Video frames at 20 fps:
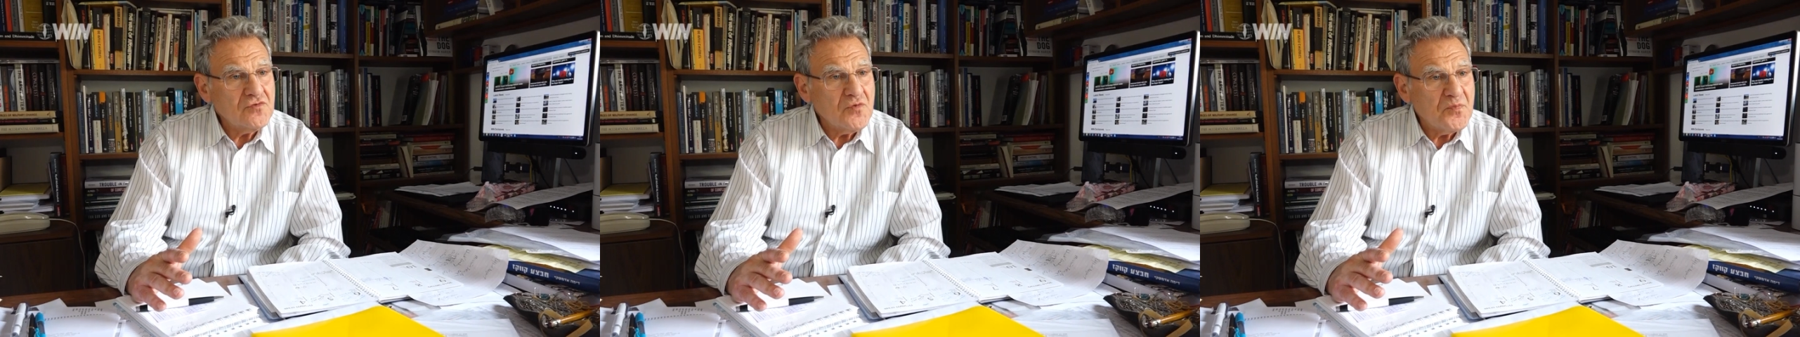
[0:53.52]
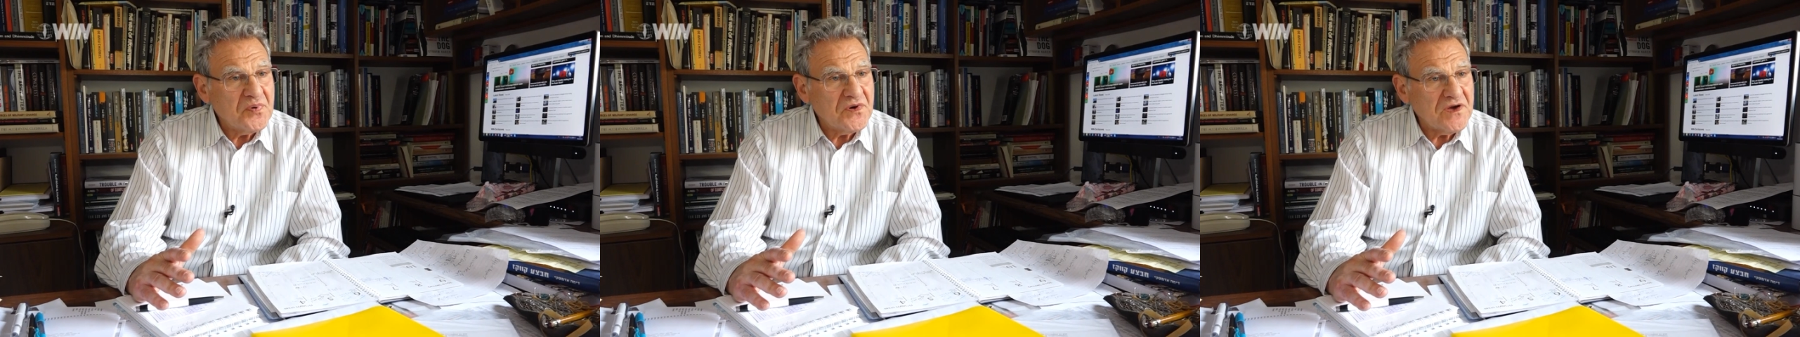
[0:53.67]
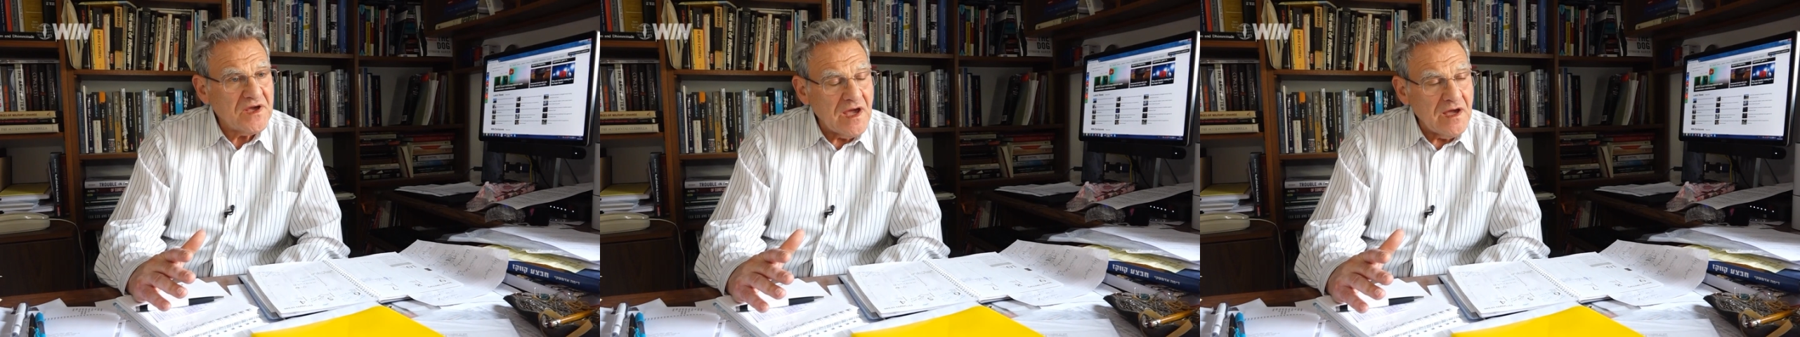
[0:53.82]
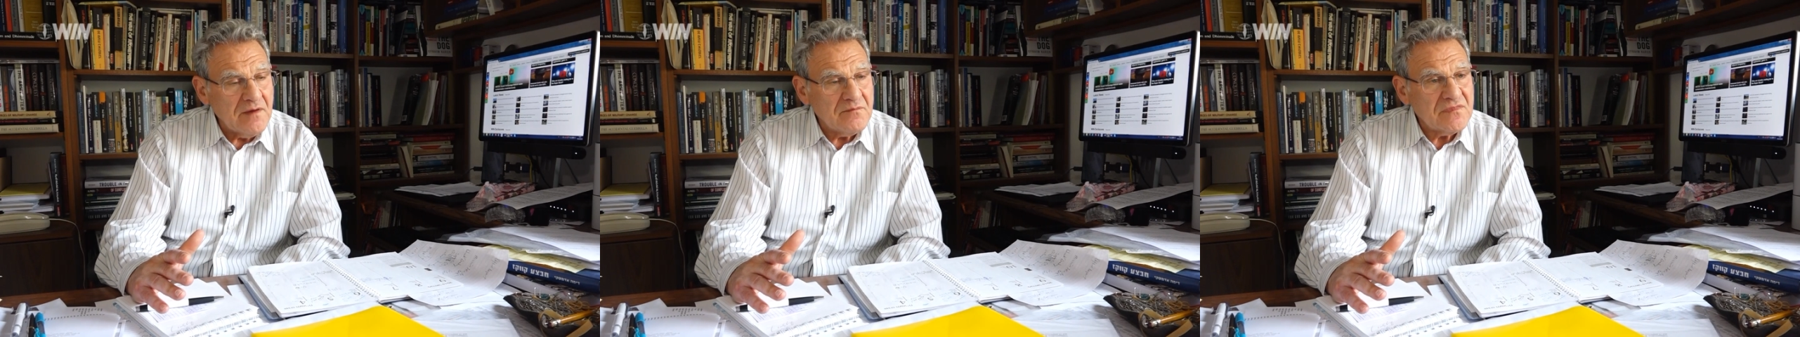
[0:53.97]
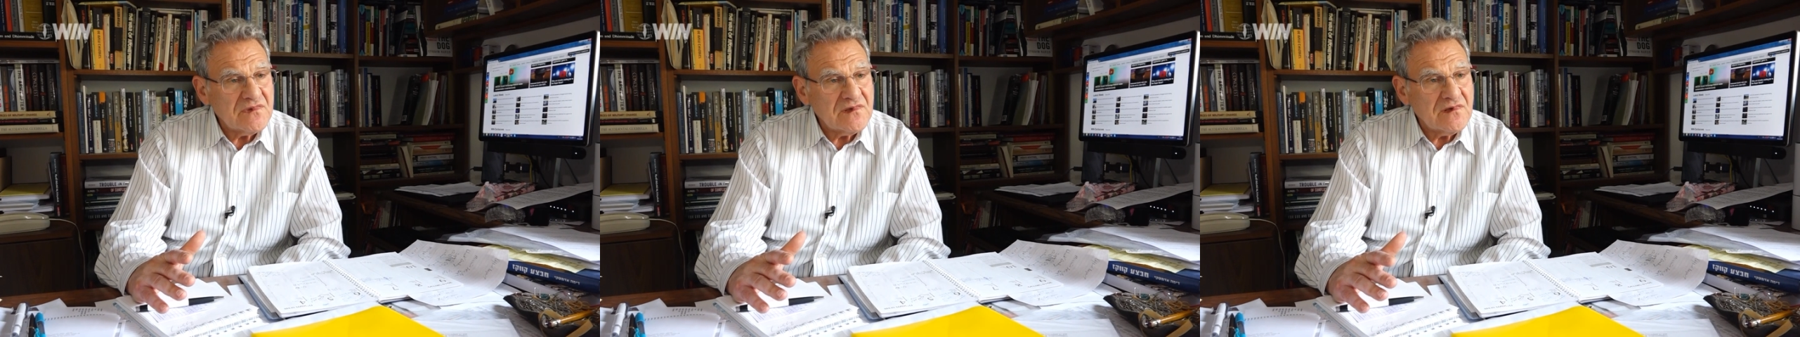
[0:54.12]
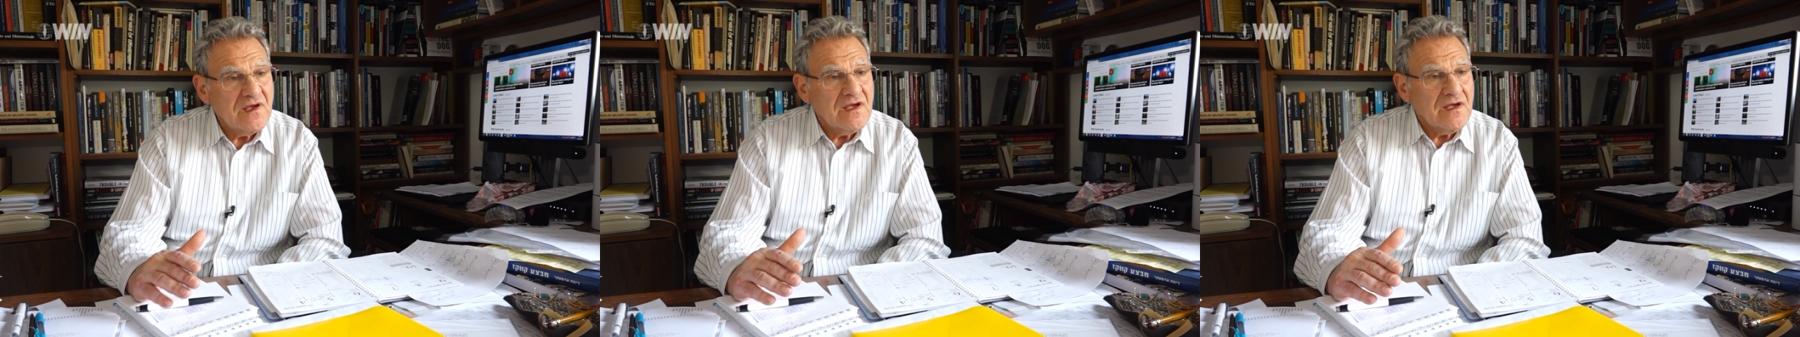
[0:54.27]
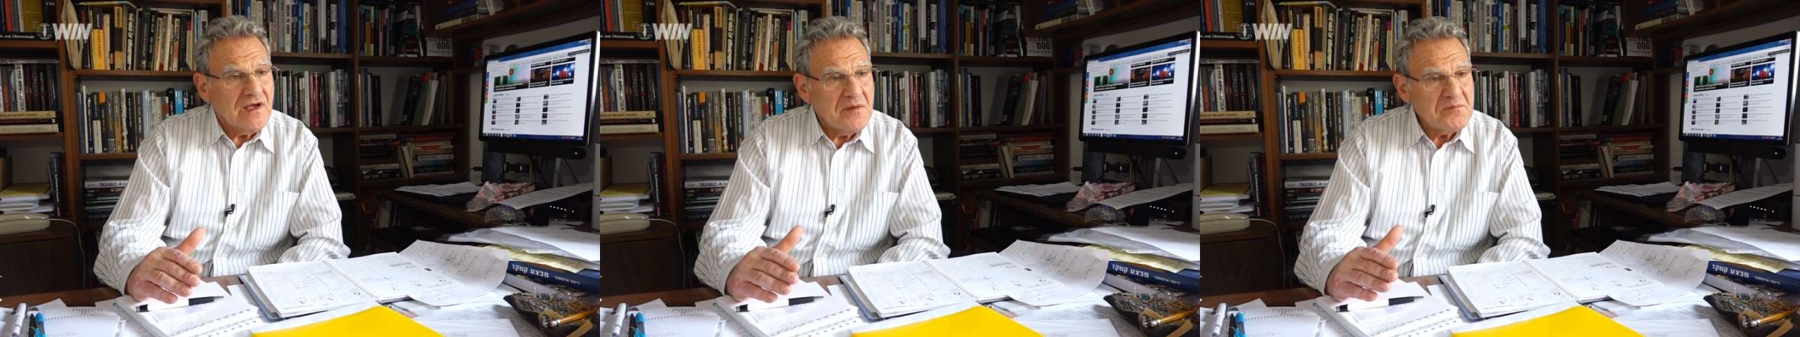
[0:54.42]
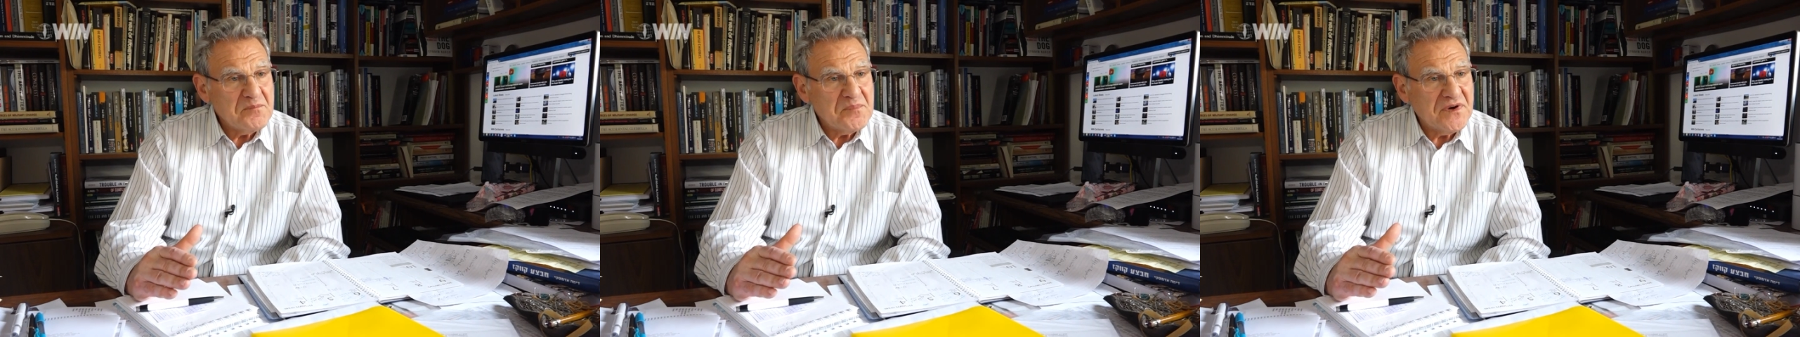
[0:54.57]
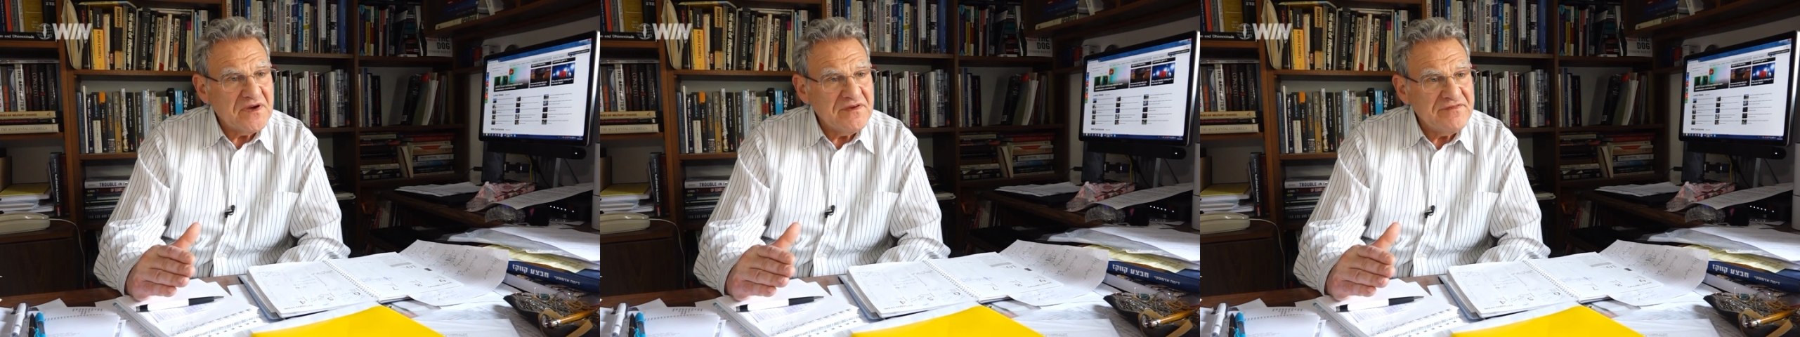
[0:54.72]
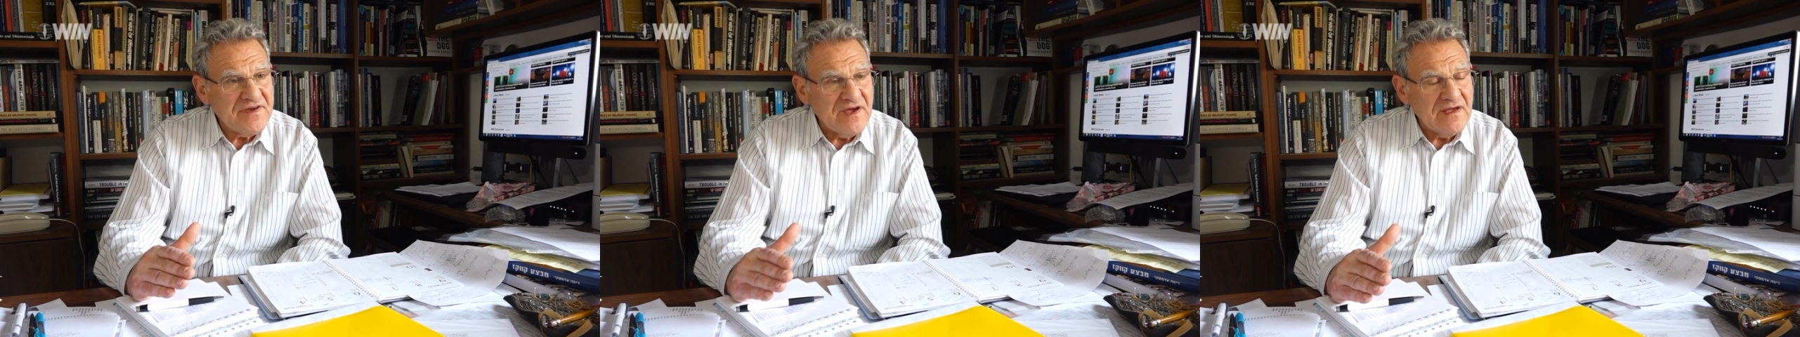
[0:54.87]
to preempt and
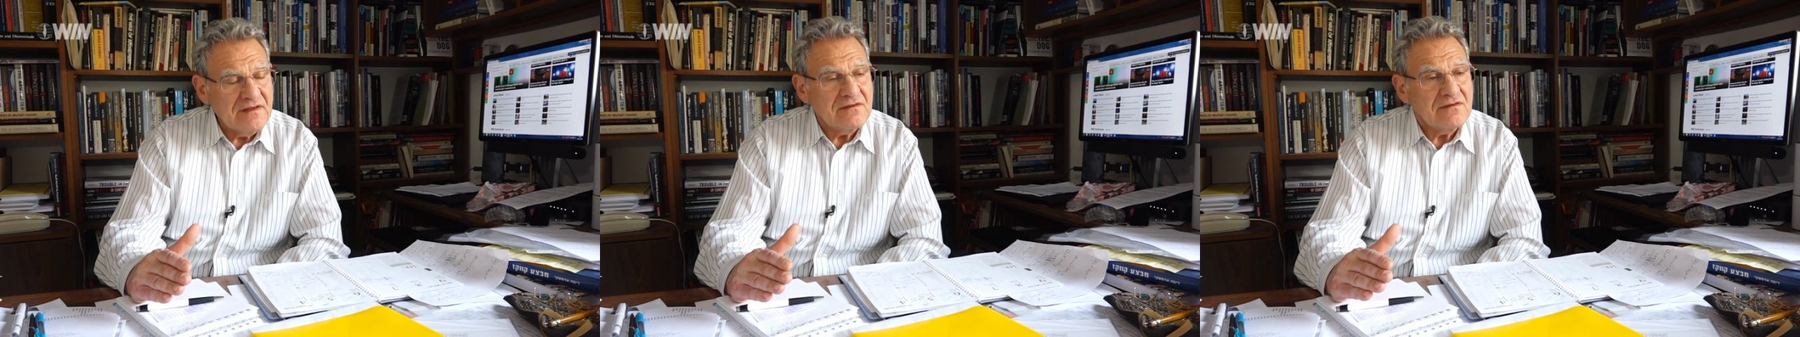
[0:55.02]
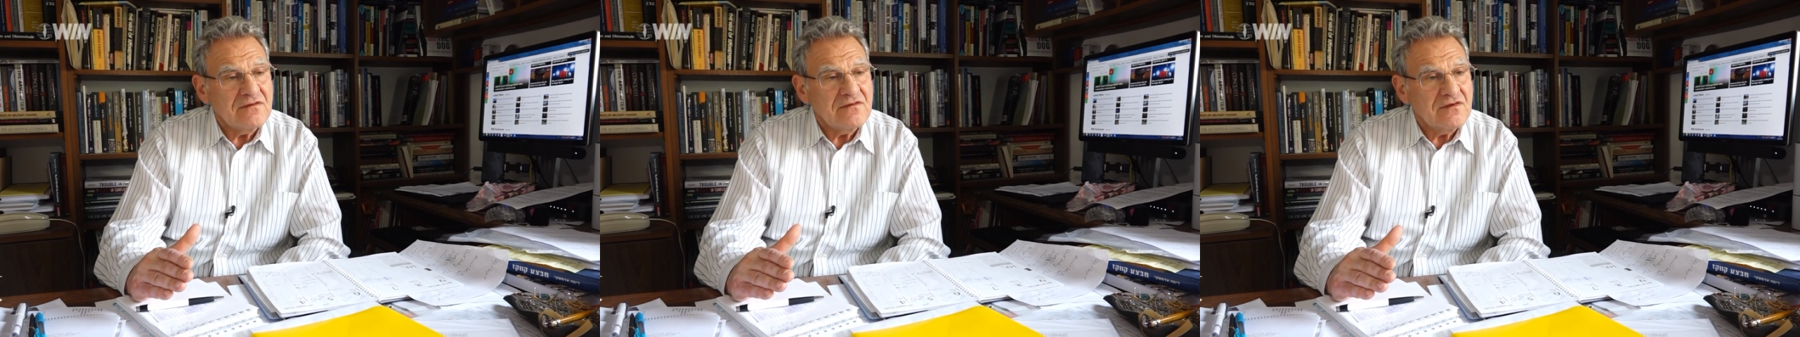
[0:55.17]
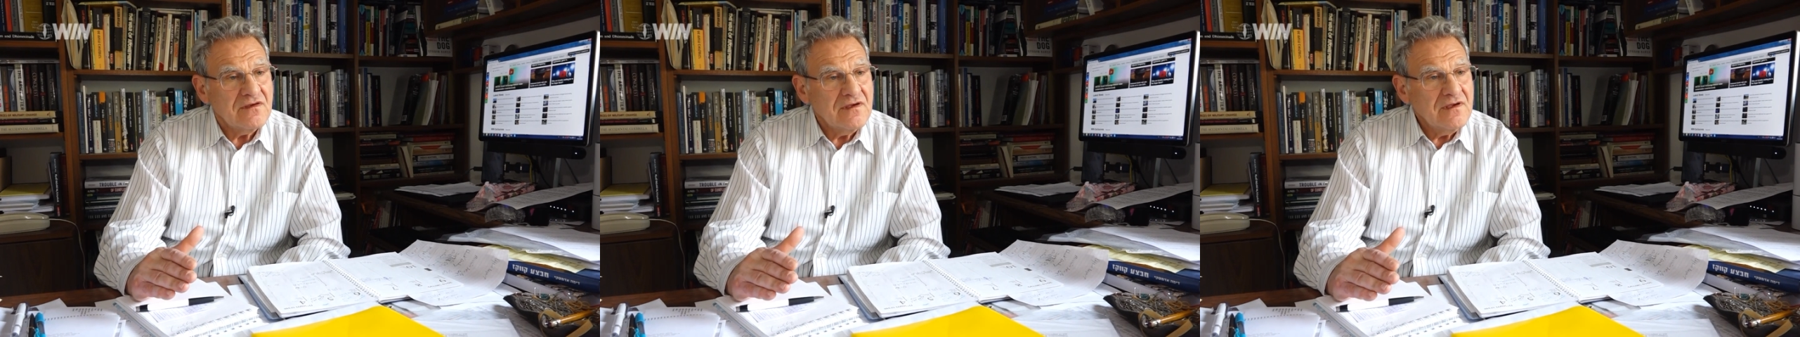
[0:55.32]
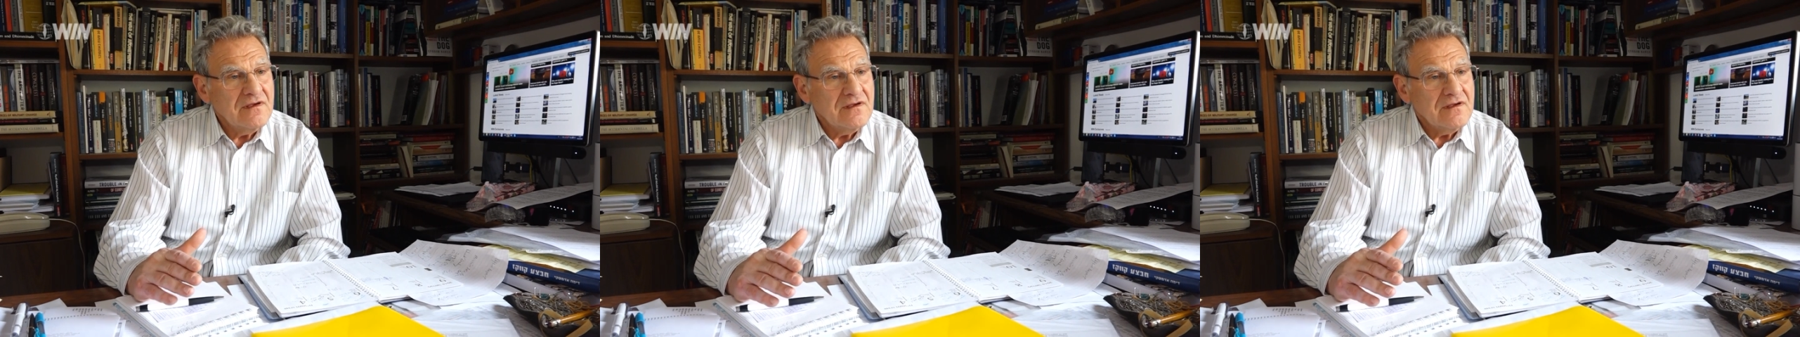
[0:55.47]
prevent